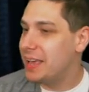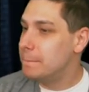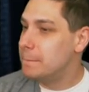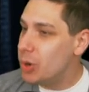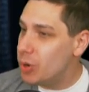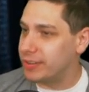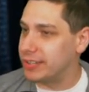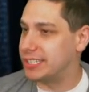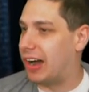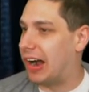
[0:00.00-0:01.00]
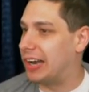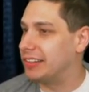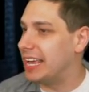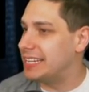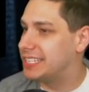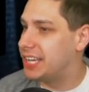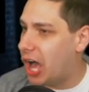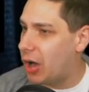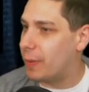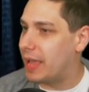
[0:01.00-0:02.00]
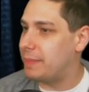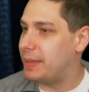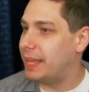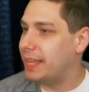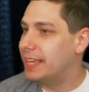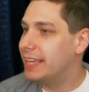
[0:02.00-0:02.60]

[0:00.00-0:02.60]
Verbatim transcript: movers card. Let's go, baby.